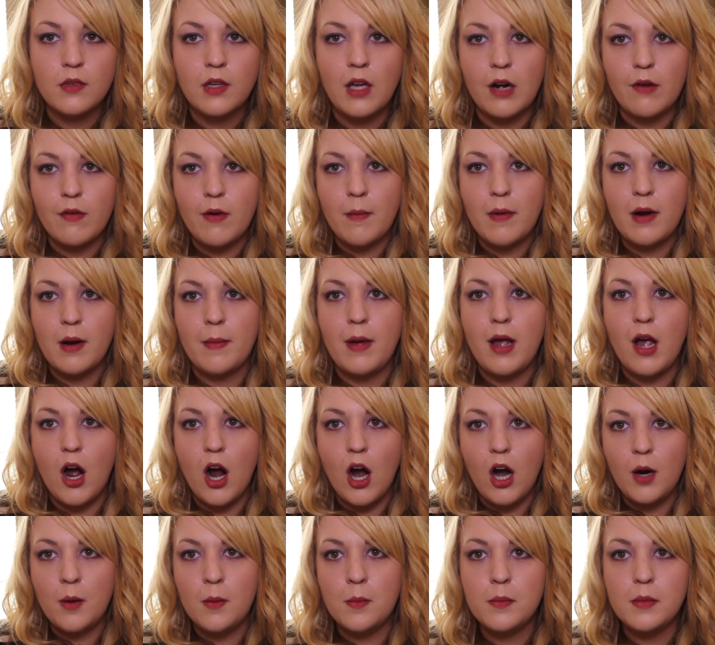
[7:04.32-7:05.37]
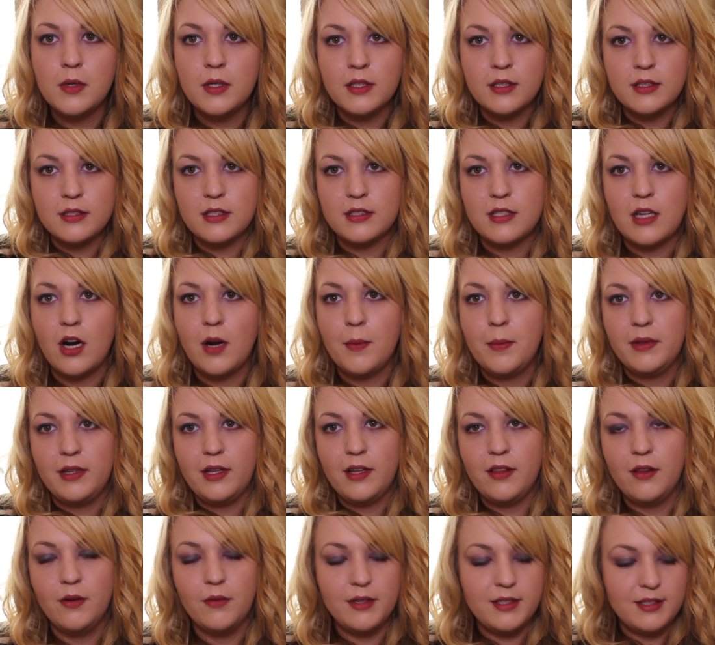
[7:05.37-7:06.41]
Gotta rub it on my arm because I already put
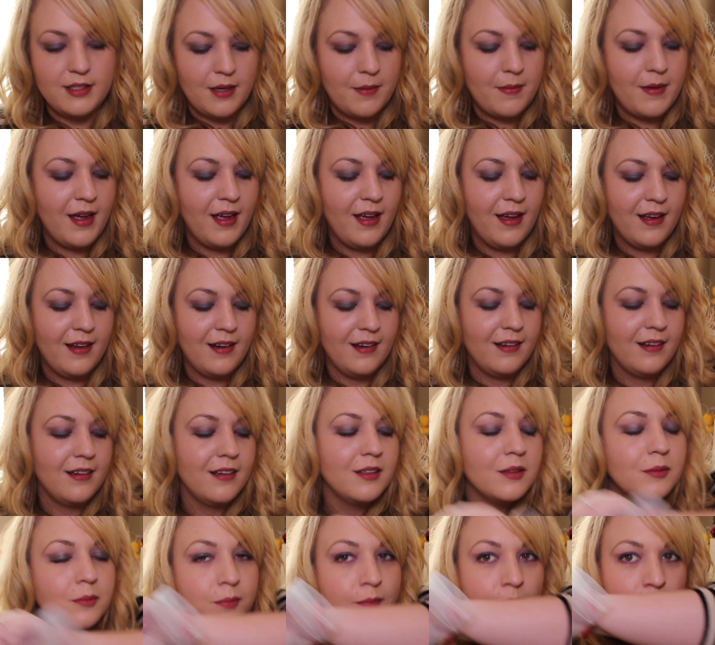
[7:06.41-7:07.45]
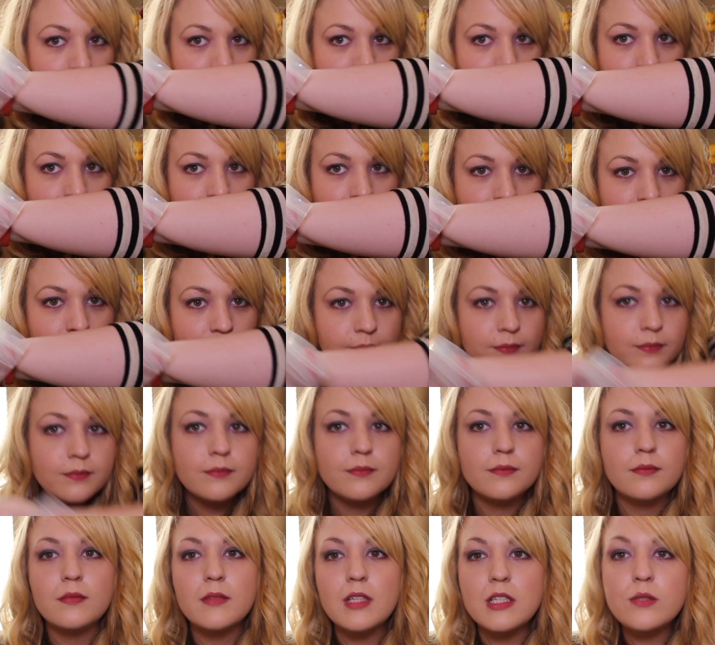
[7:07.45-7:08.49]
the other ones on my hand.
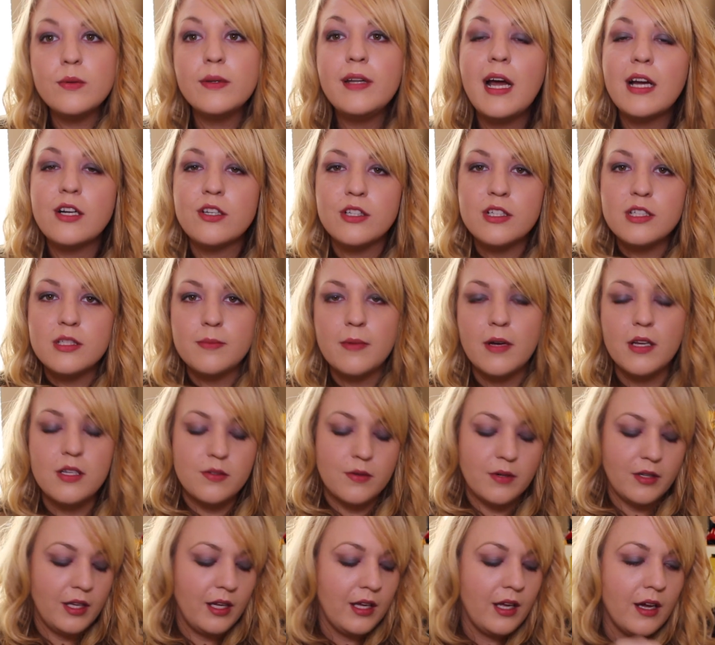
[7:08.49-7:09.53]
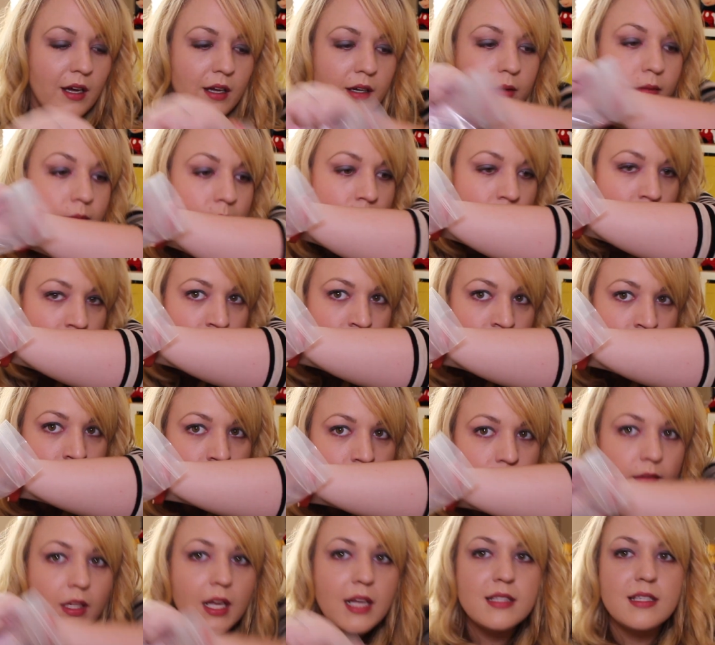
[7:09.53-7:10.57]
This one actually smells really good.
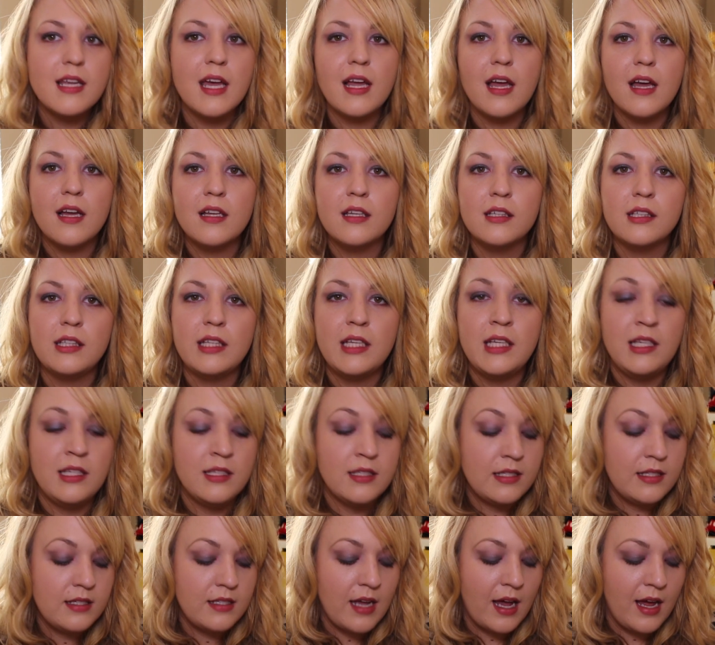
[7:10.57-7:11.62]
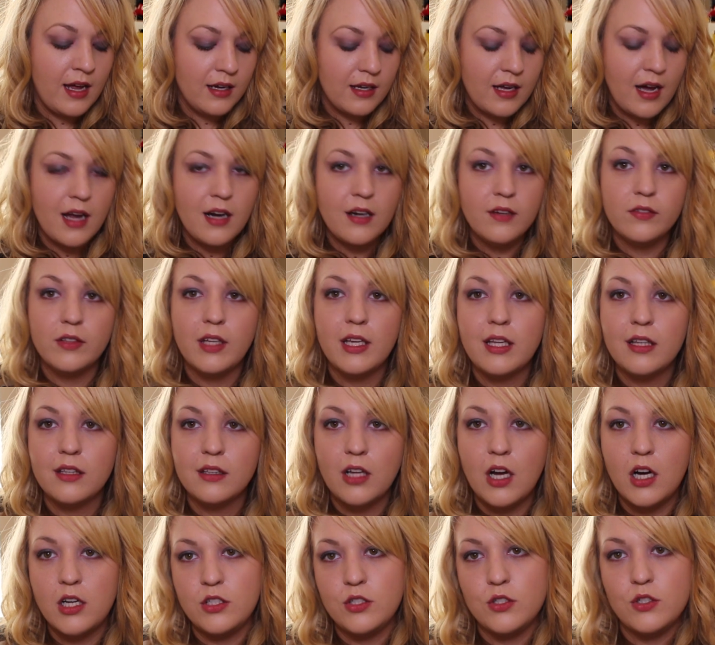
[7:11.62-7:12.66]
It's like a clean scent, kind of like
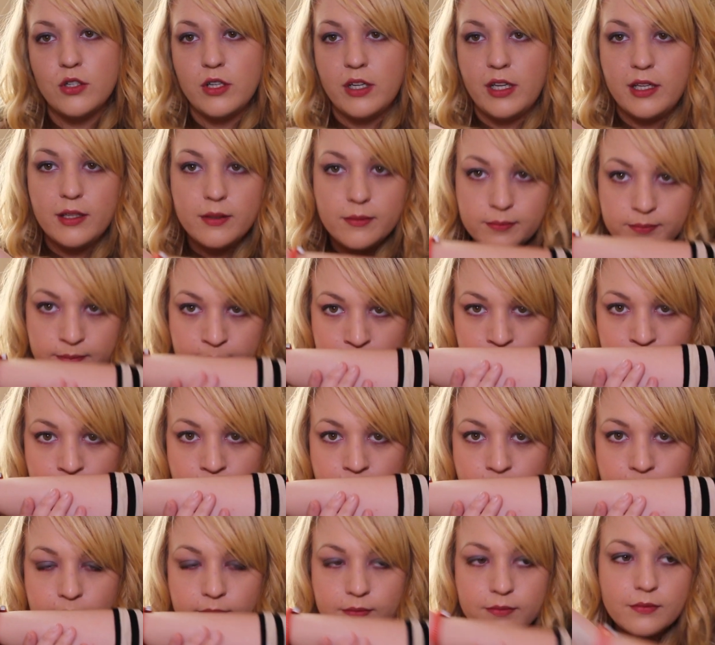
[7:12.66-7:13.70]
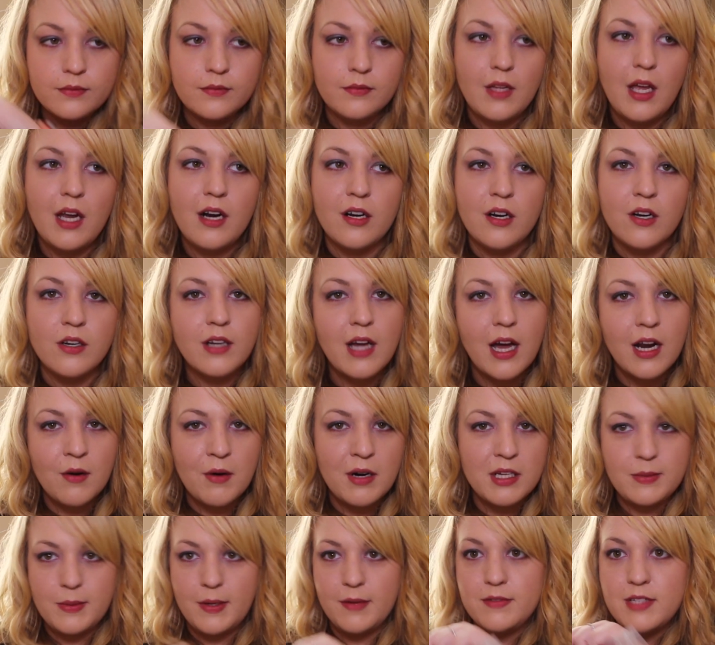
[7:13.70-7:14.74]
laundry. I don't know, it kind of
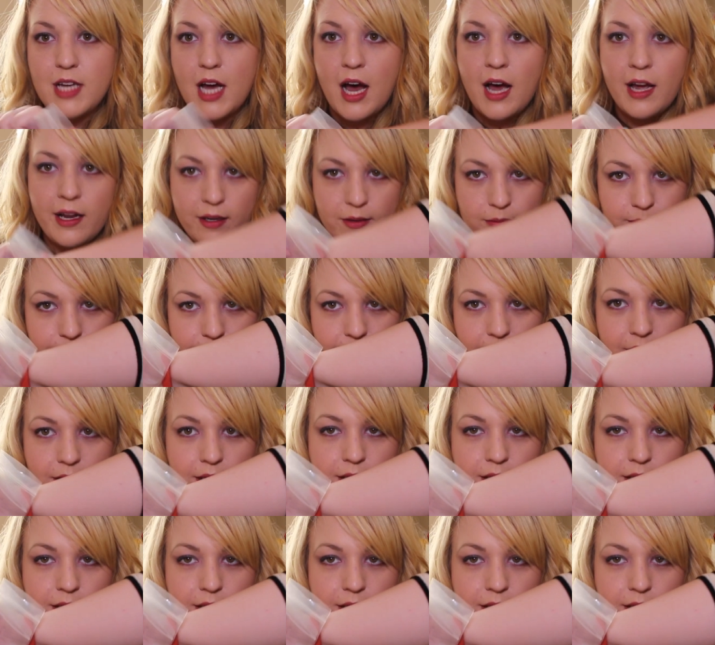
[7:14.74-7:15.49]
reminds me of Tide.